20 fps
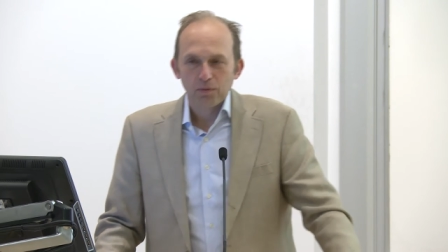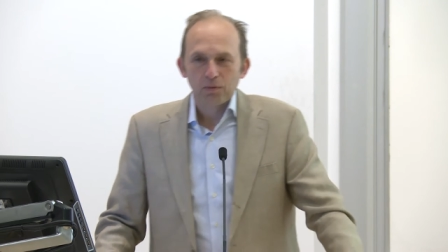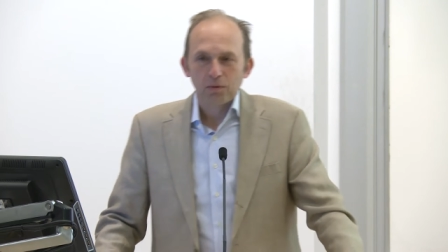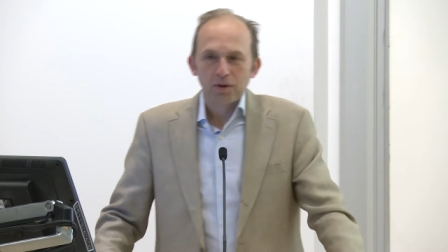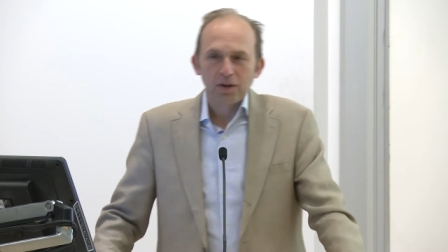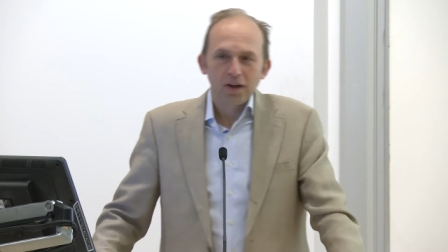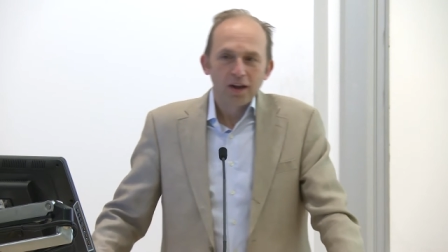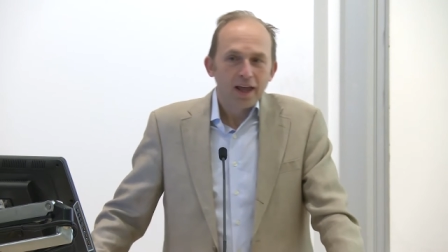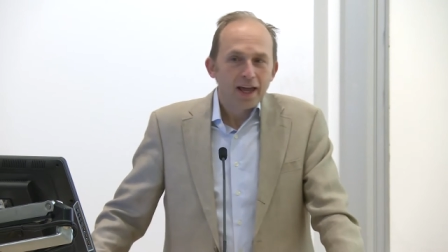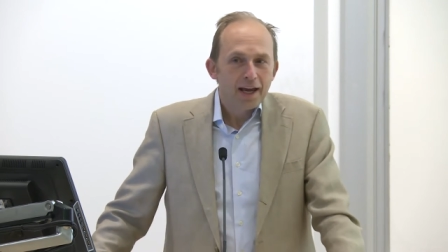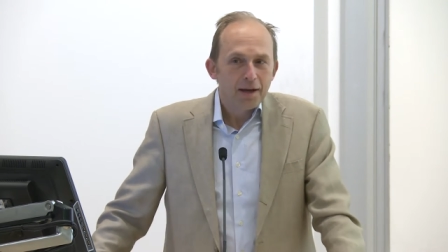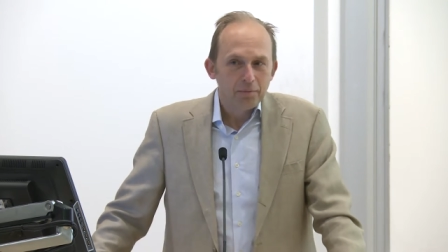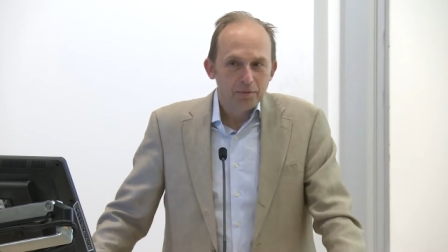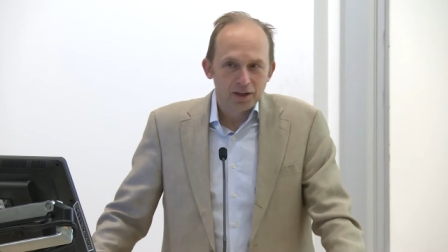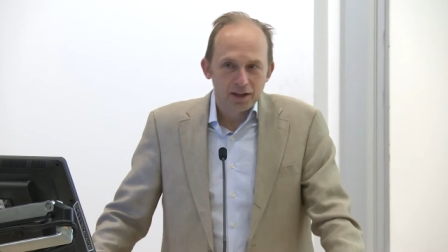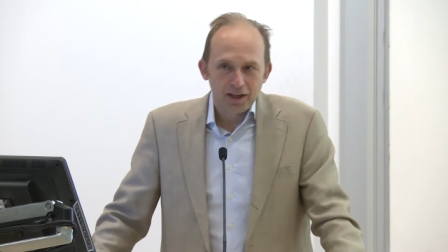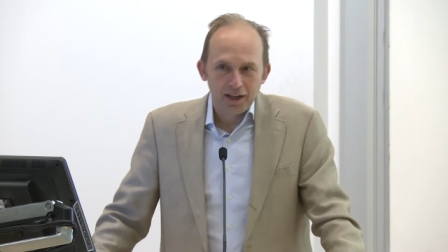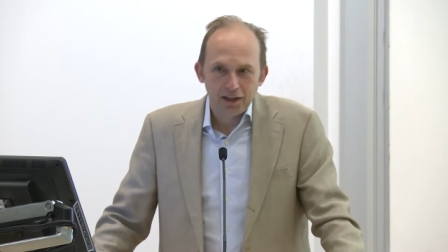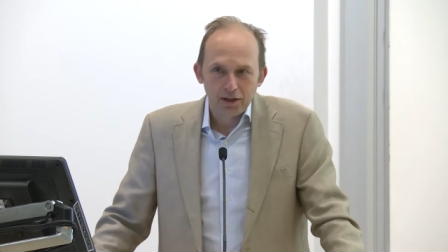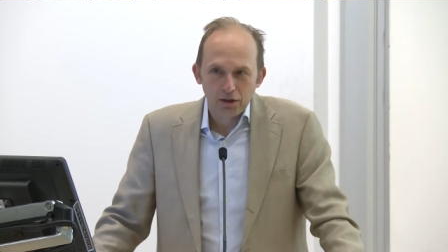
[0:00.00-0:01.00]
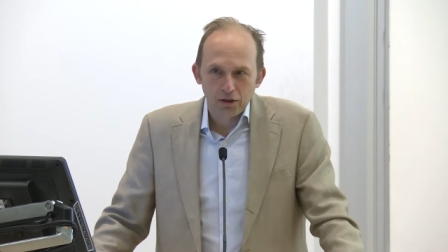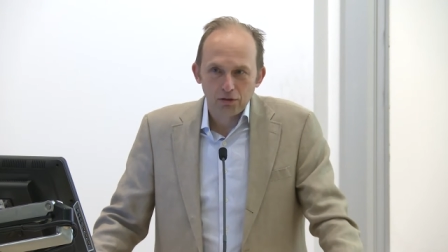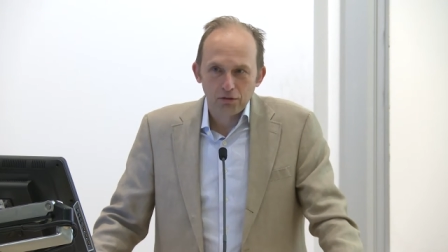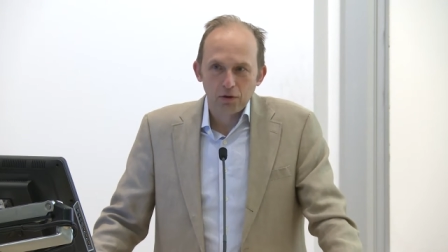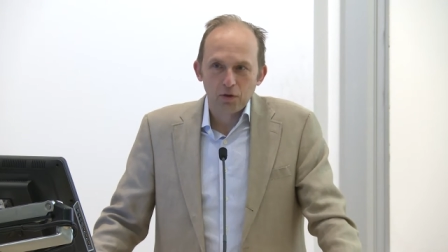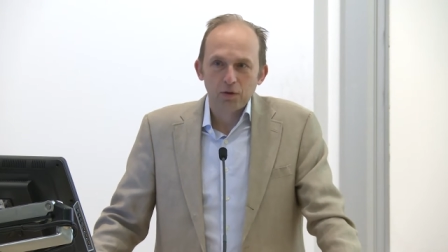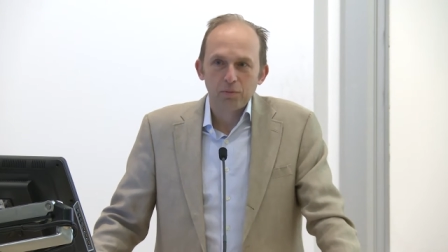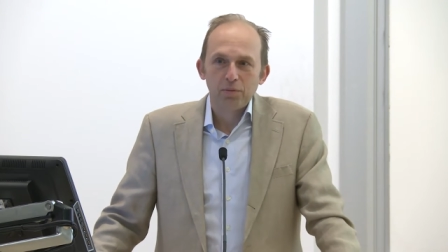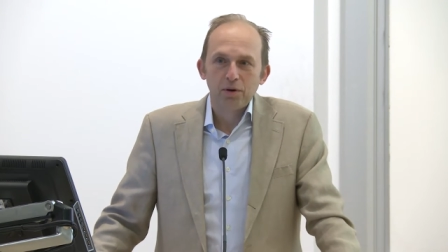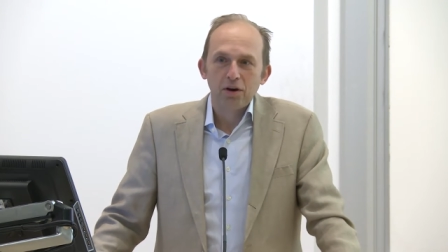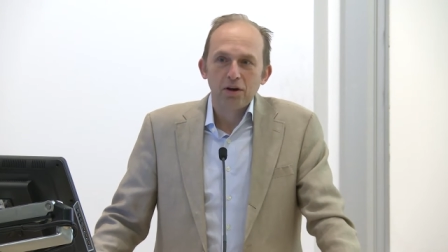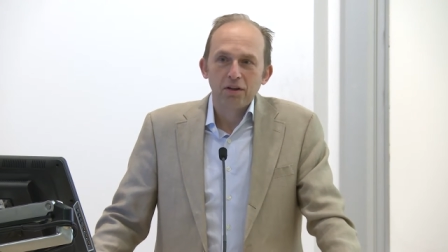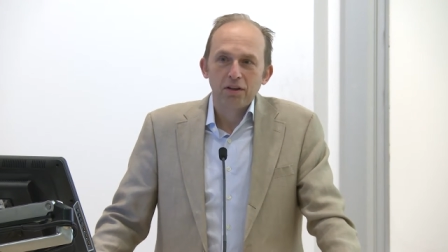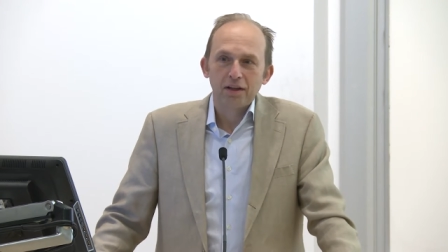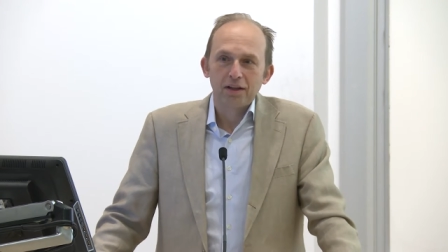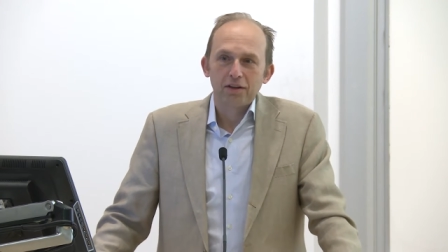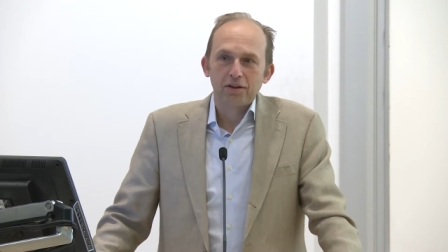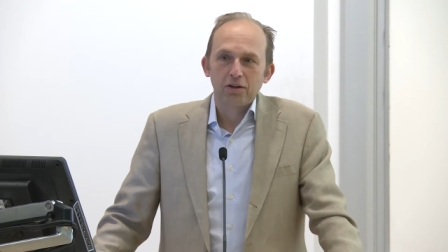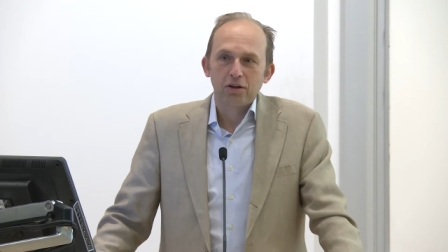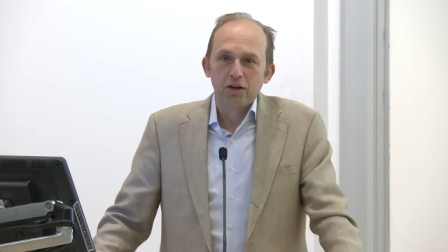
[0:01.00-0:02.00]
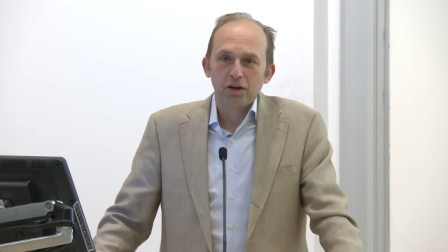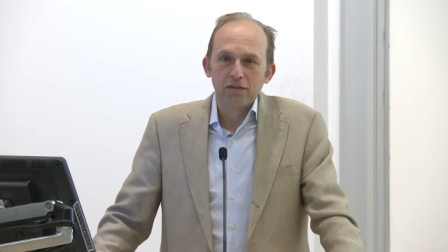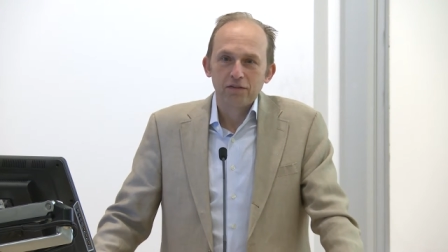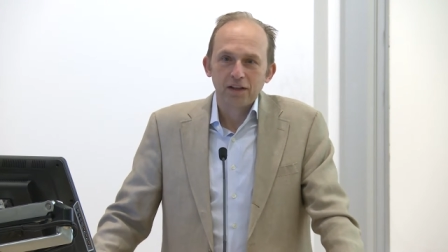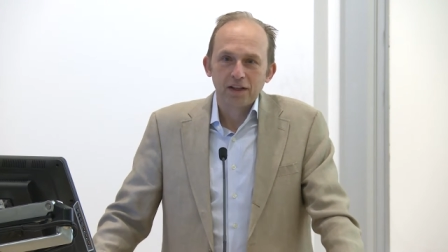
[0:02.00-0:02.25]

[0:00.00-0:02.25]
claimed that he could throw a ball that curved,